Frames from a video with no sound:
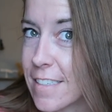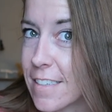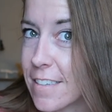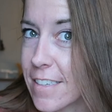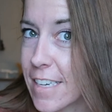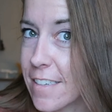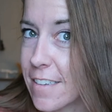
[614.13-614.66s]

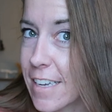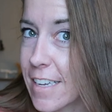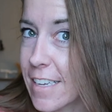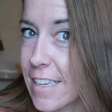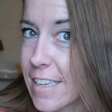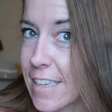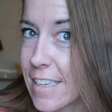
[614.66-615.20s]
Okay,
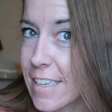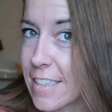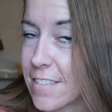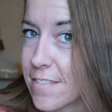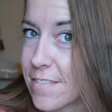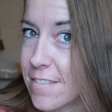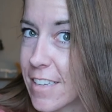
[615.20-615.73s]
ah,
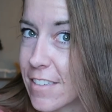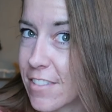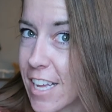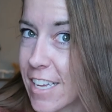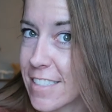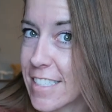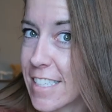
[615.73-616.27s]
I've
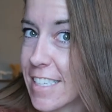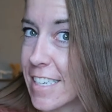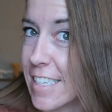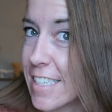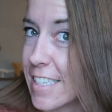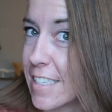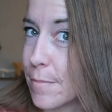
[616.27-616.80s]
lost it,
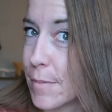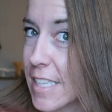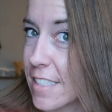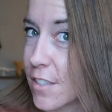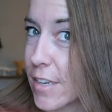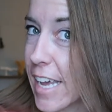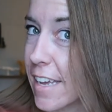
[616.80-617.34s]
ah, but
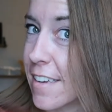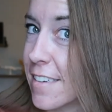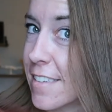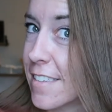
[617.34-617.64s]
that's okay.